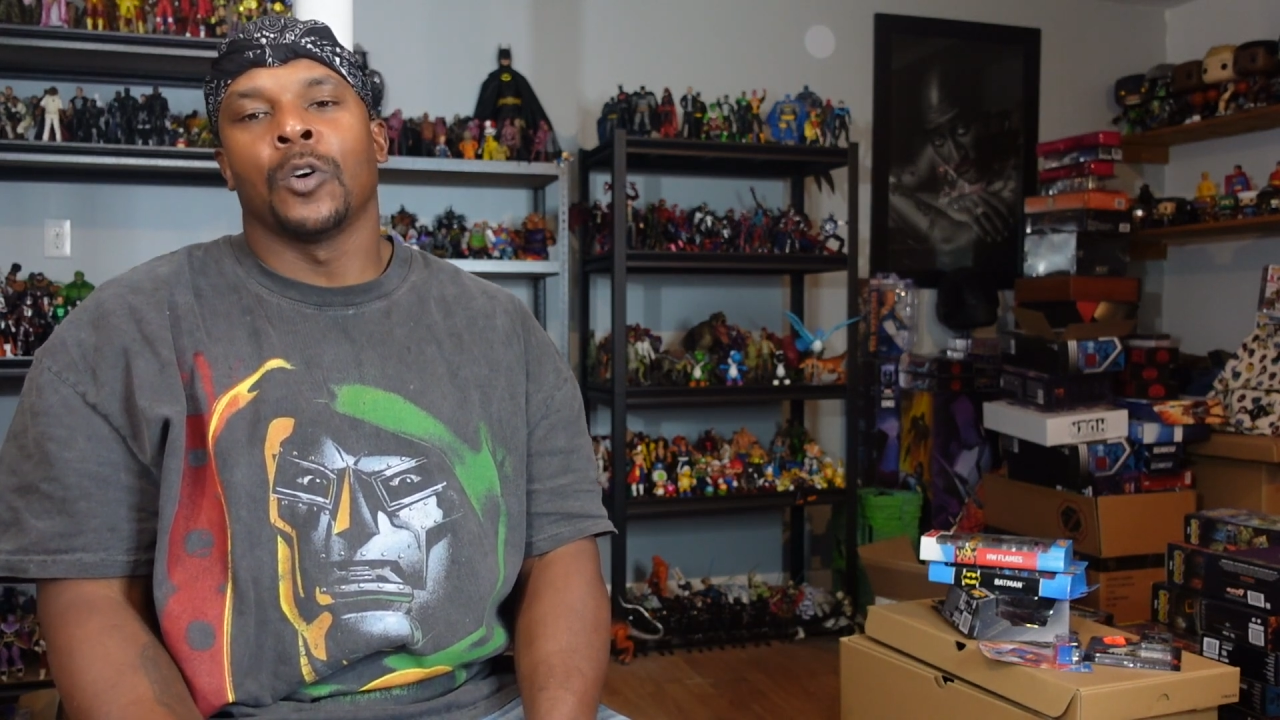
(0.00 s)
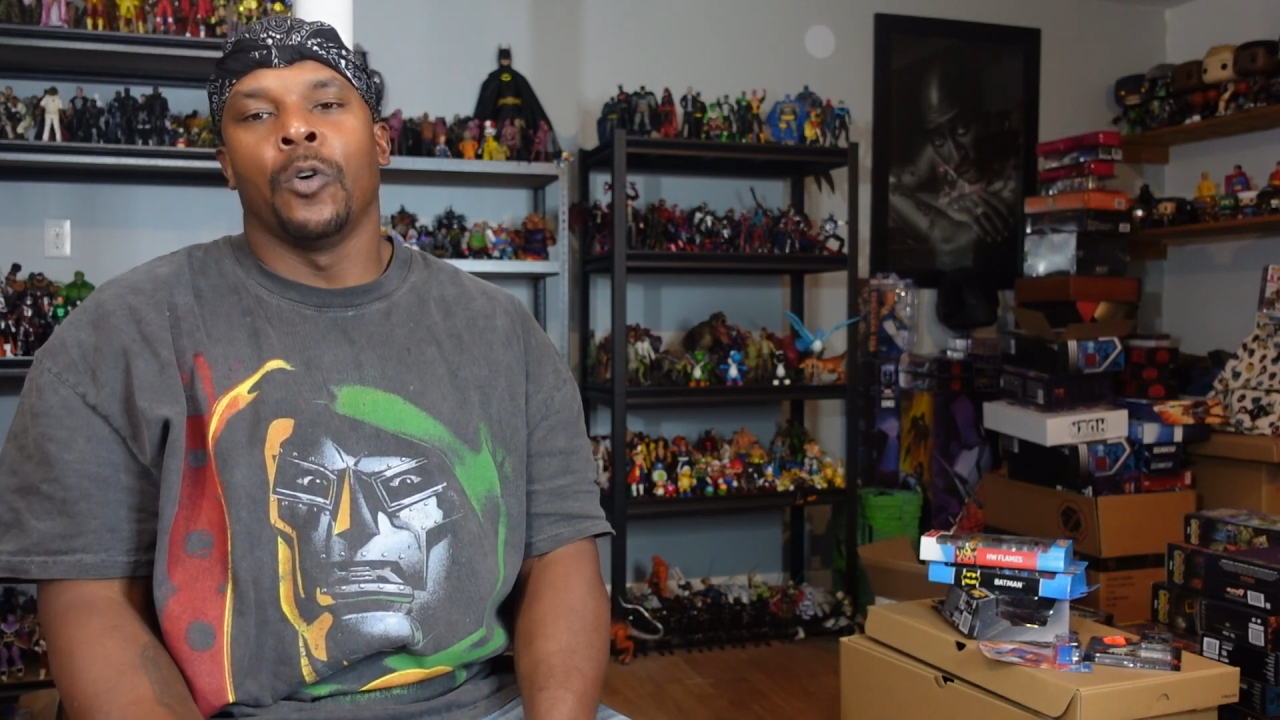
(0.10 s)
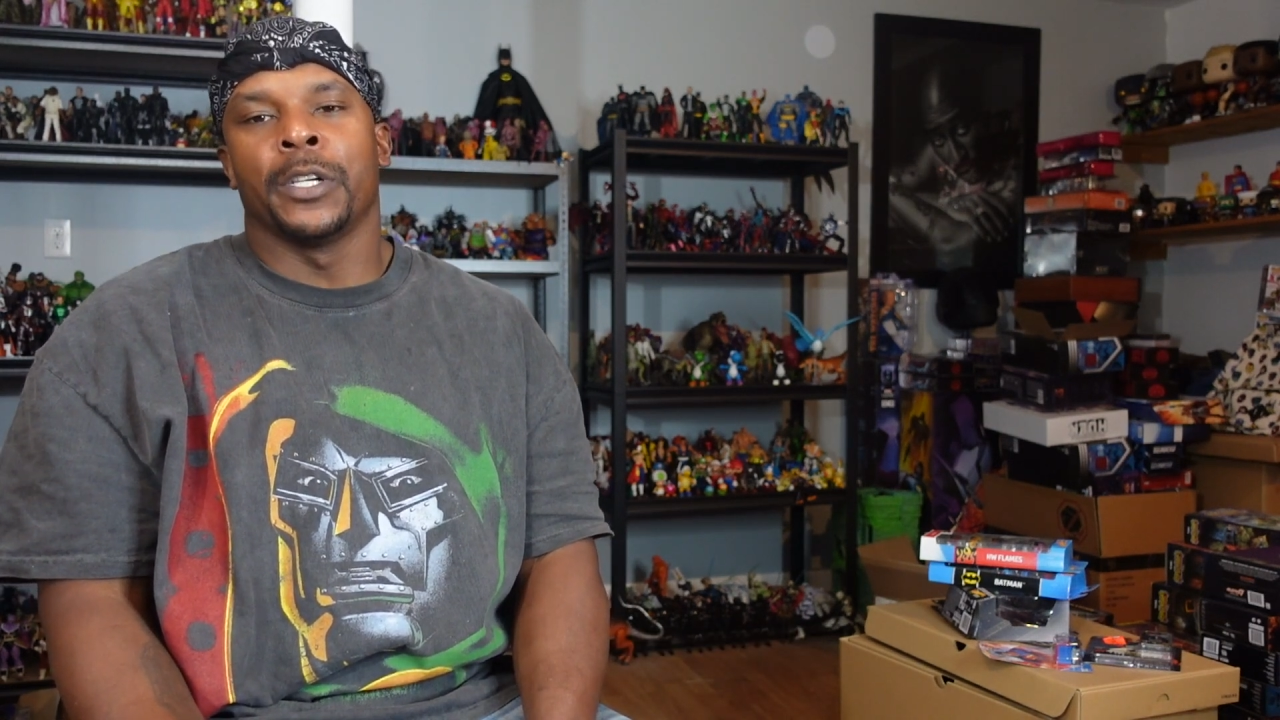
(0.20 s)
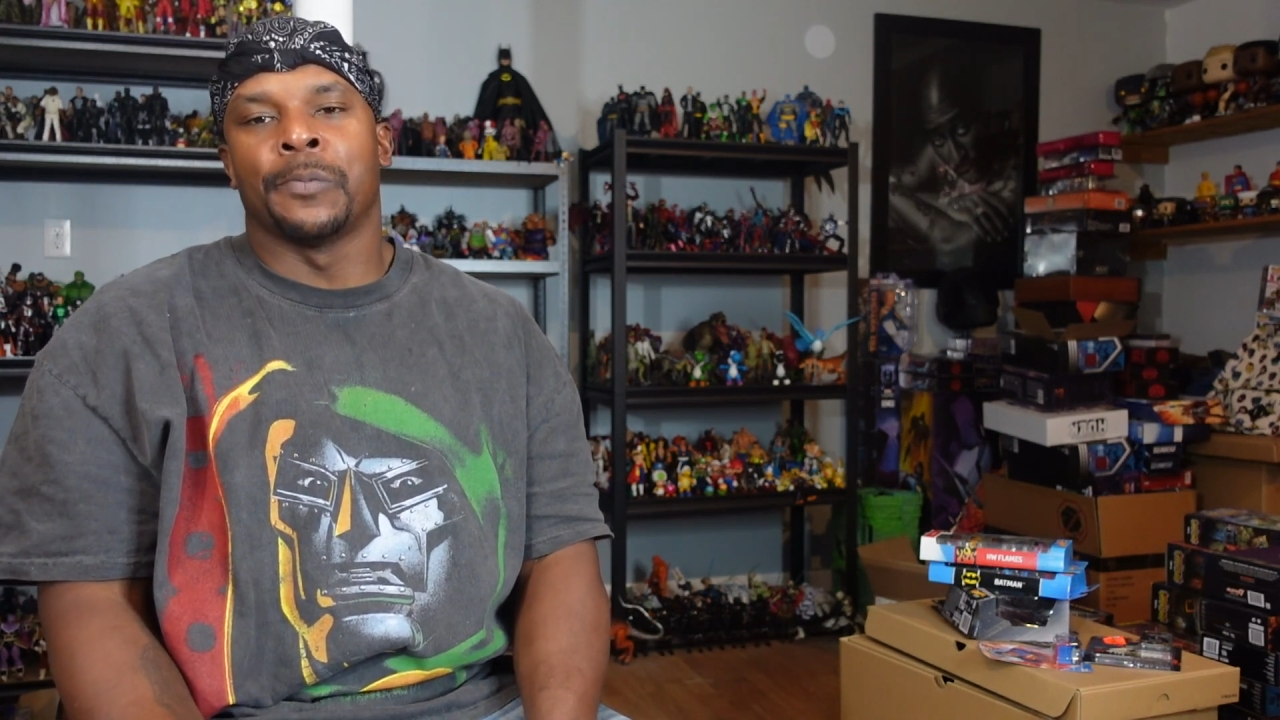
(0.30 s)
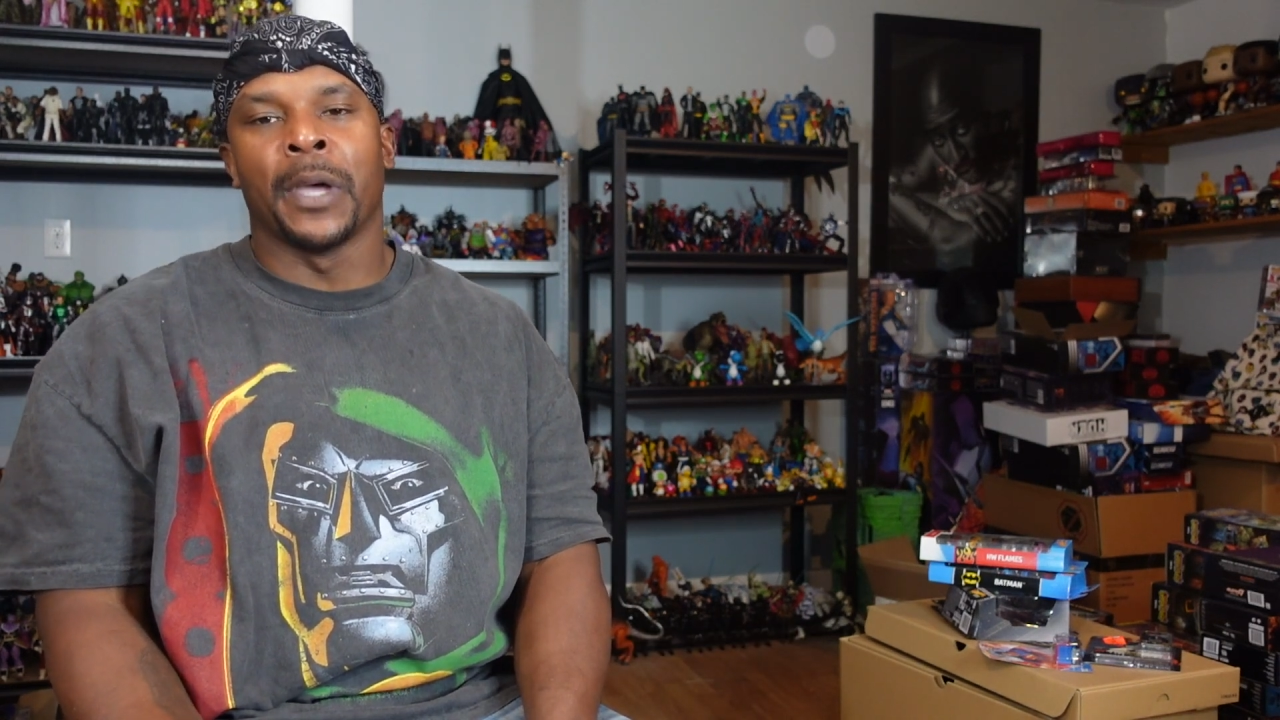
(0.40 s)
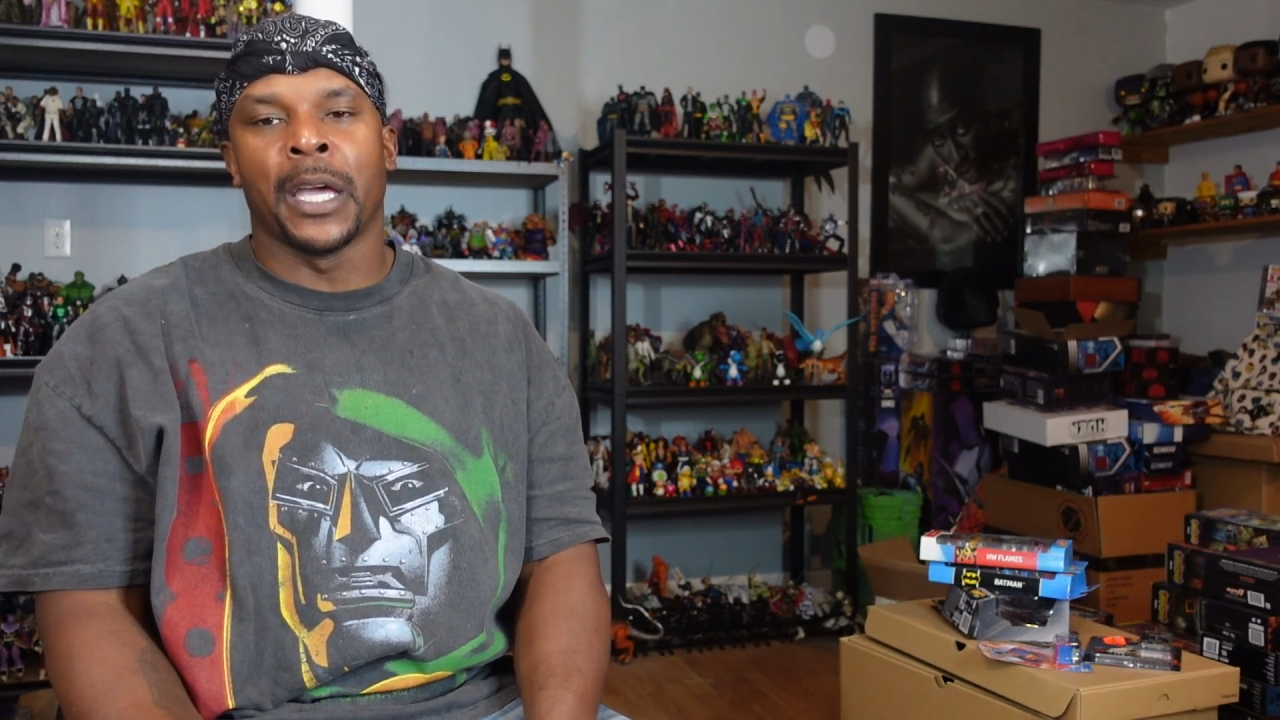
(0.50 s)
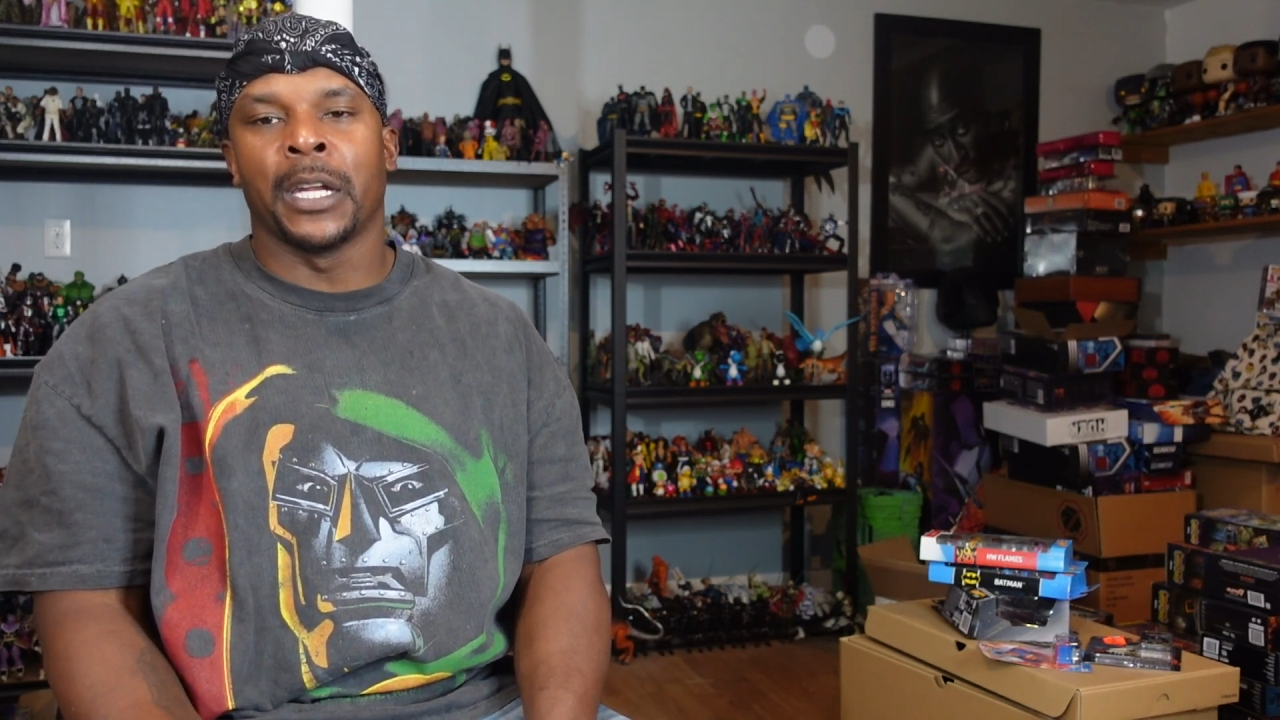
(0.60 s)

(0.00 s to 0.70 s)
toys, man.